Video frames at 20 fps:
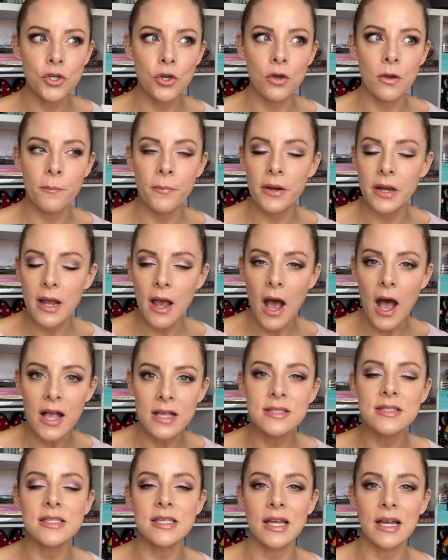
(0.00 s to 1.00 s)
You could put it
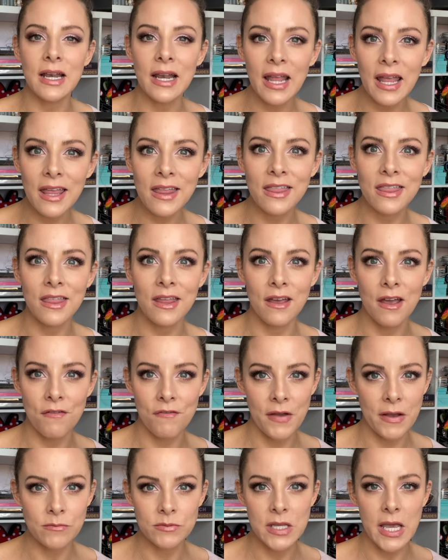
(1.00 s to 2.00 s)
underneath a
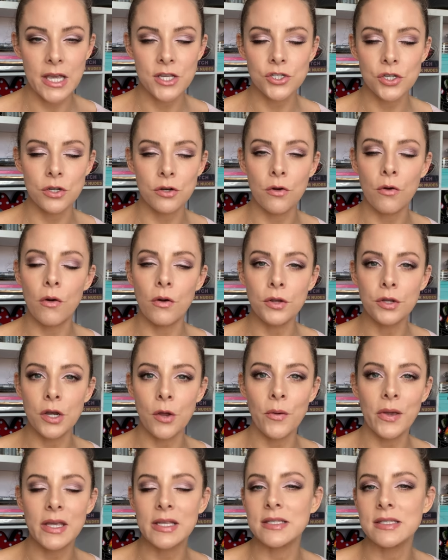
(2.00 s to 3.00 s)
foundation or, you
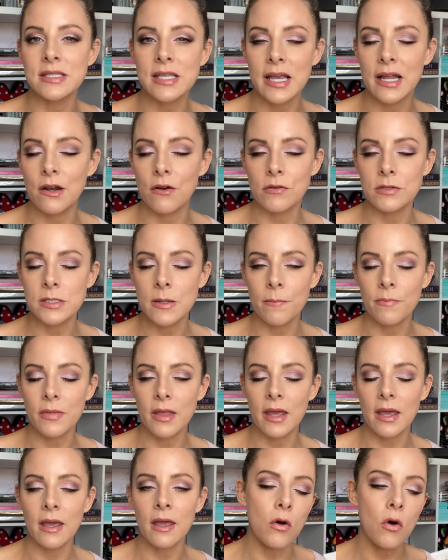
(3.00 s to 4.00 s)
know, a concealer or
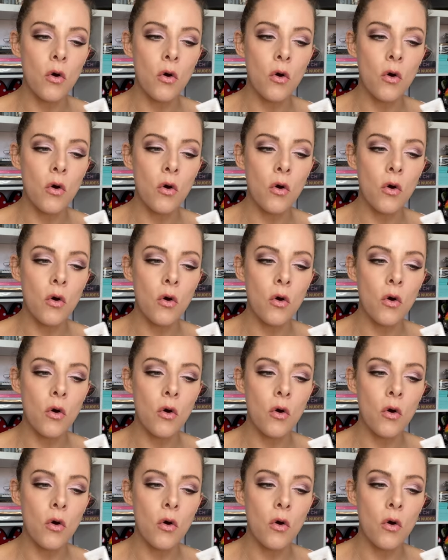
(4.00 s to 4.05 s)
something,